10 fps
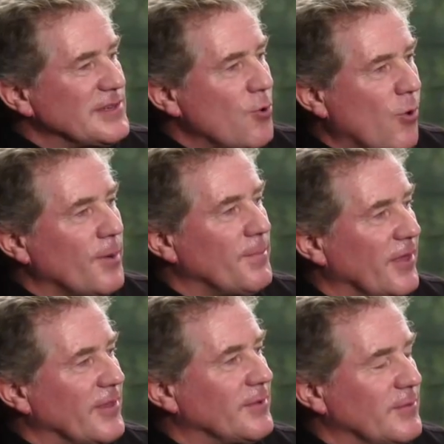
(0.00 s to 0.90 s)
was you. a
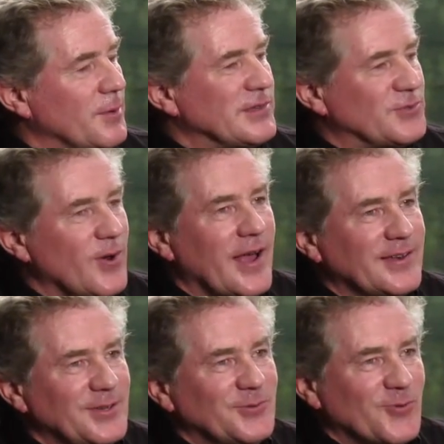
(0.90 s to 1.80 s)
hornbill that, that was trying
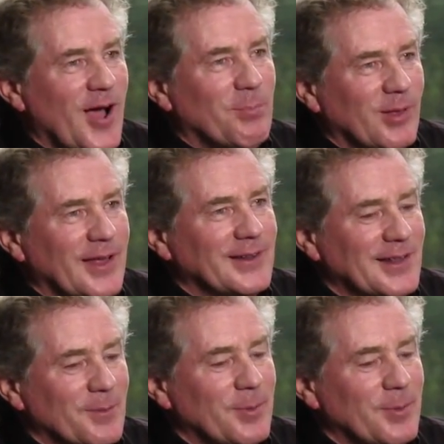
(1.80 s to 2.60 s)
to draw blood a little